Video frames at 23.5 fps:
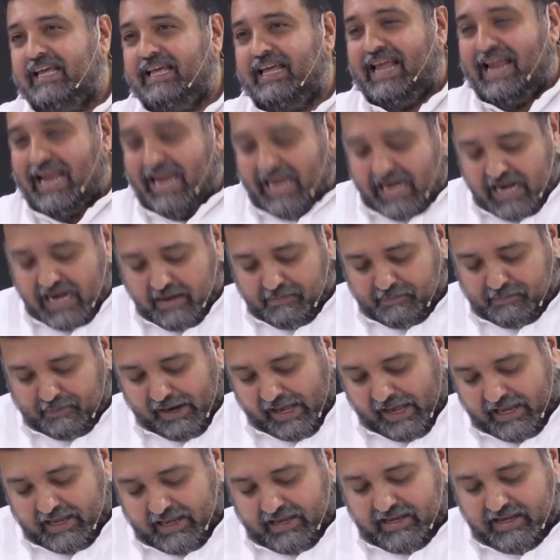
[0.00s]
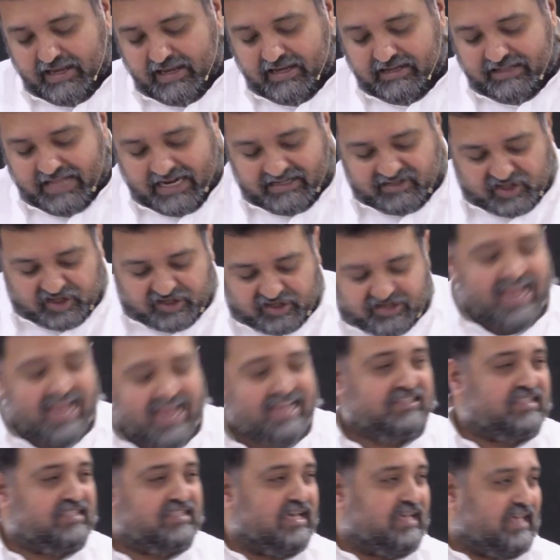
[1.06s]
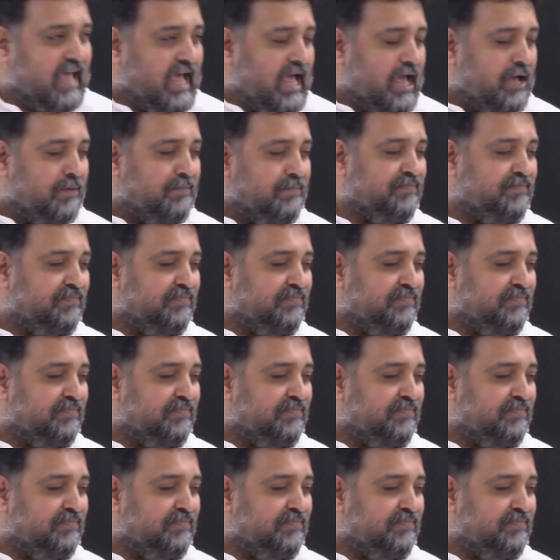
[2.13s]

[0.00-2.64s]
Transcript: in a plague that strikes the camp